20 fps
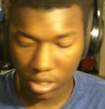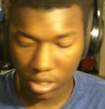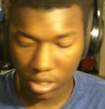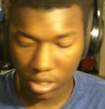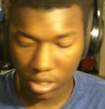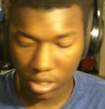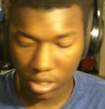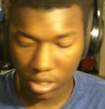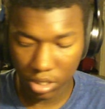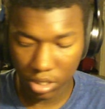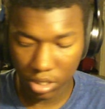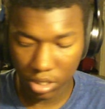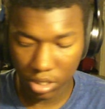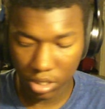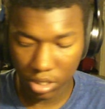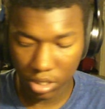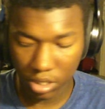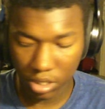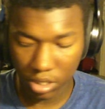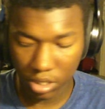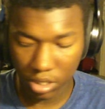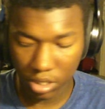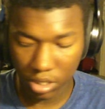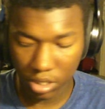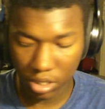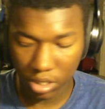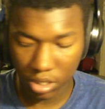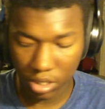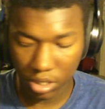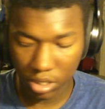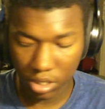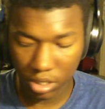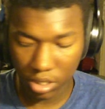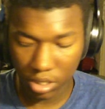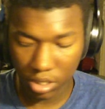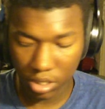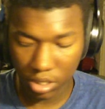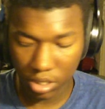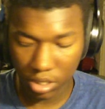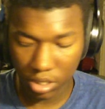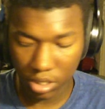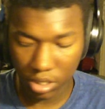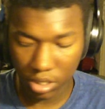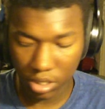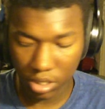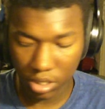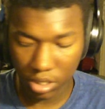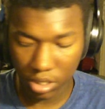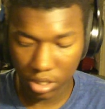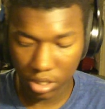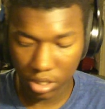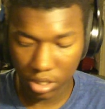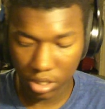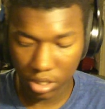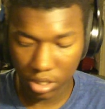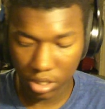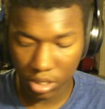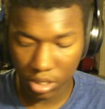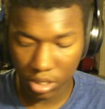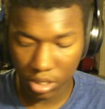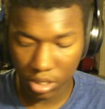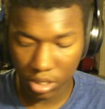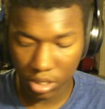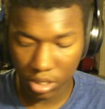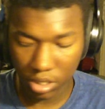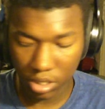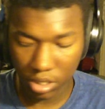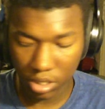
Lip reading: The face doesn't move, so there is nothing to read.